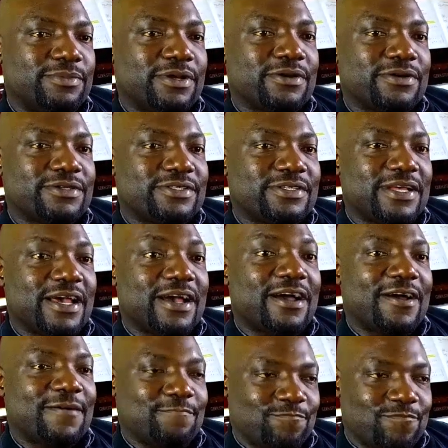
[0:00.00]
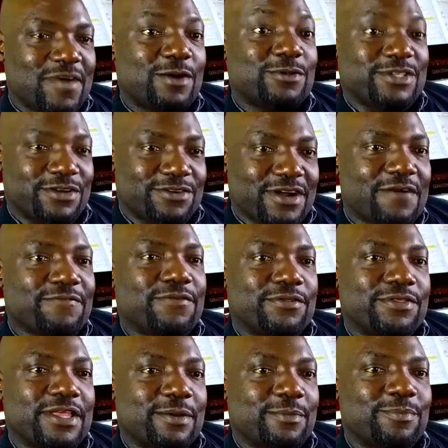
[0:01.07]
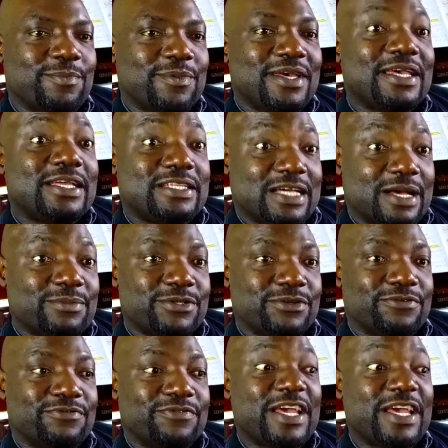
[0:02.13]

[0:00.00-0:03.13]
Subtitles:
because they are, I would say, rough on them in terms of